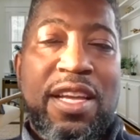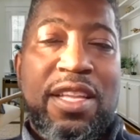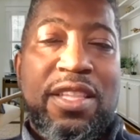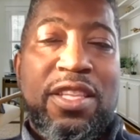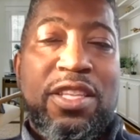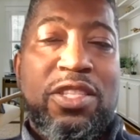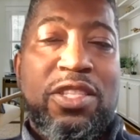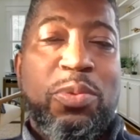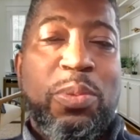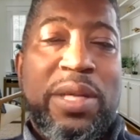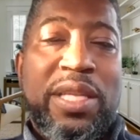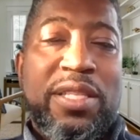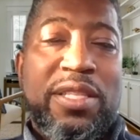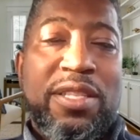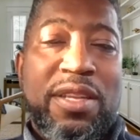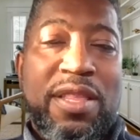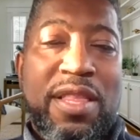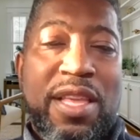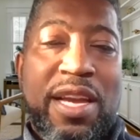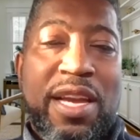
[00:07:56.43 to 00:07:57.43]
The tweets
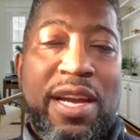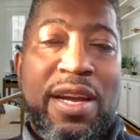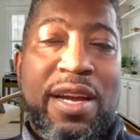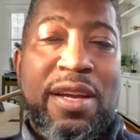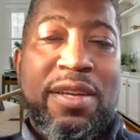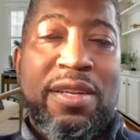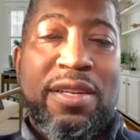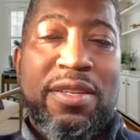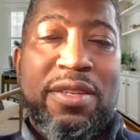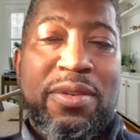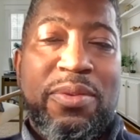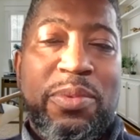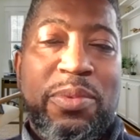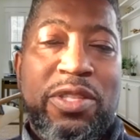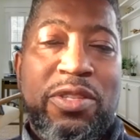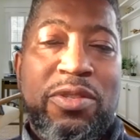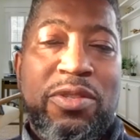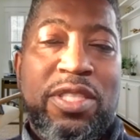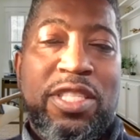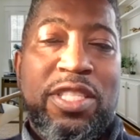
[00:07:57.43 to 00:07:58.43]
are there when
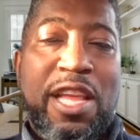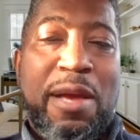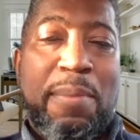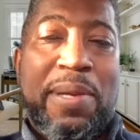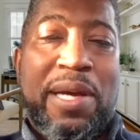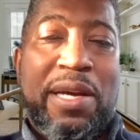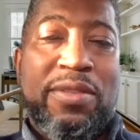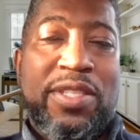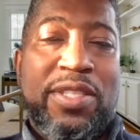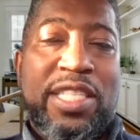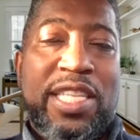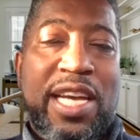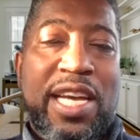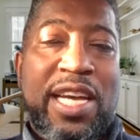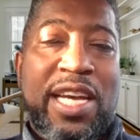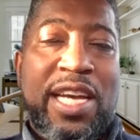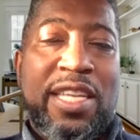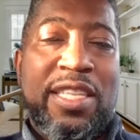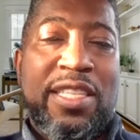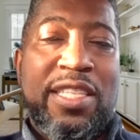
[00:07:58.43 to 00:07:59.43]
you step outside,